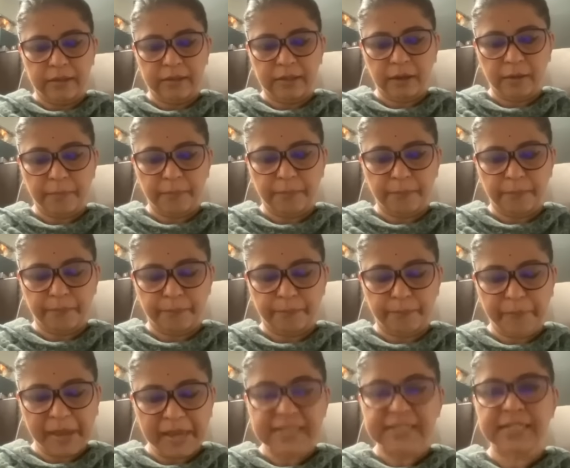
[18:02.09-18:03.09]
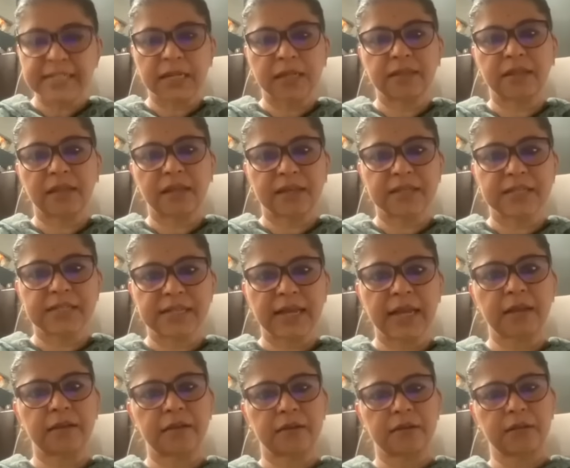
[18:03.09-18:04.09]
The basic thing is
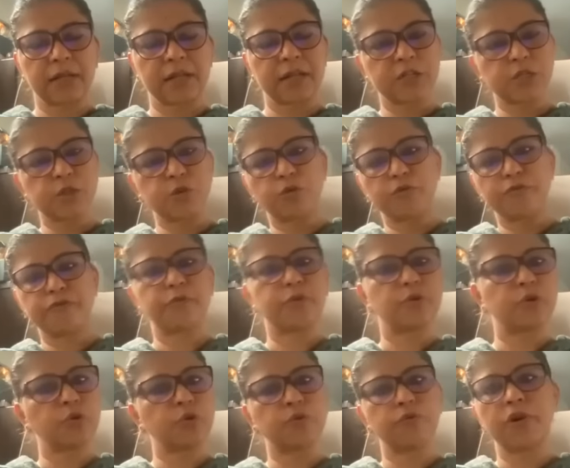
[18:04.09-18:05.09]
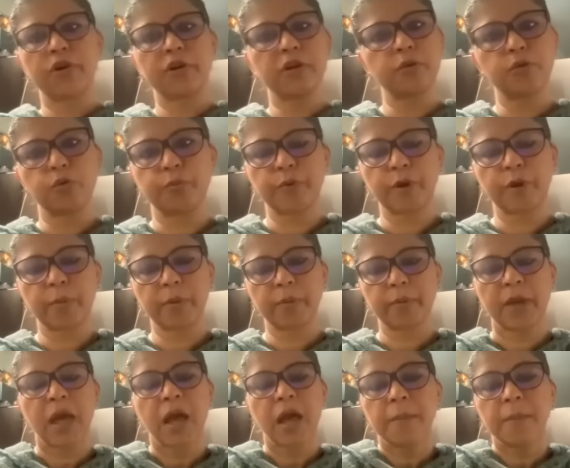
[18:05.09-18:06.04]
that there is no food, no water, no problem.